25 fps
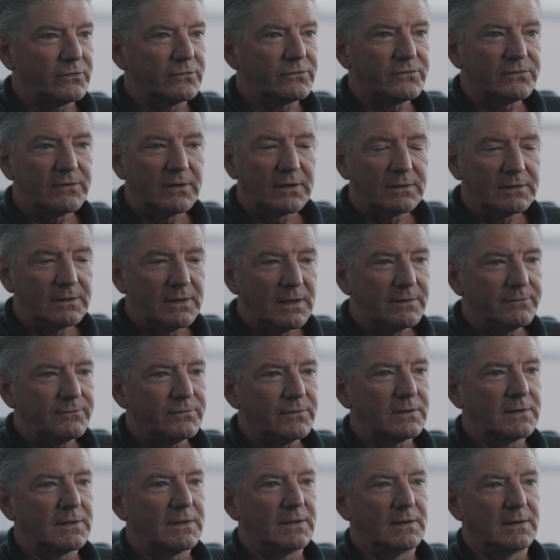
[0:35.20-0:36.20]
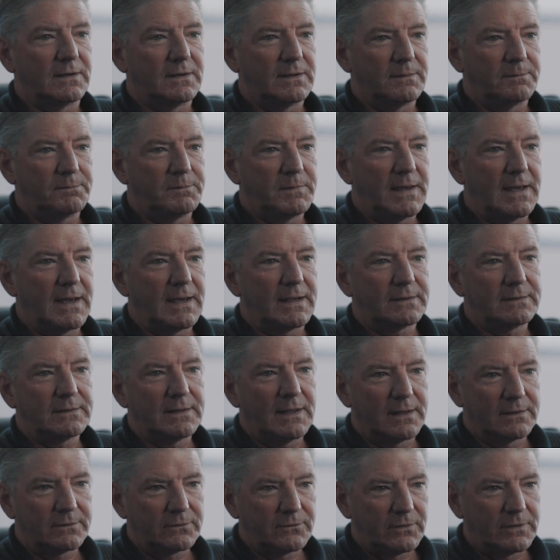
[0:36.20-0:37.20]
a significant impact
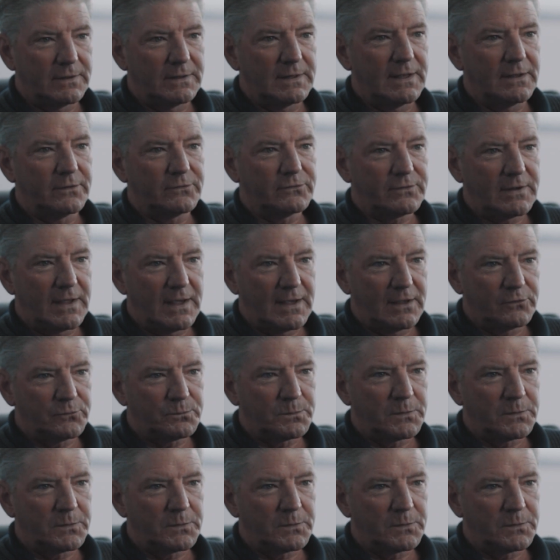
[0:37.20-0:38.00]
on greenhouse gas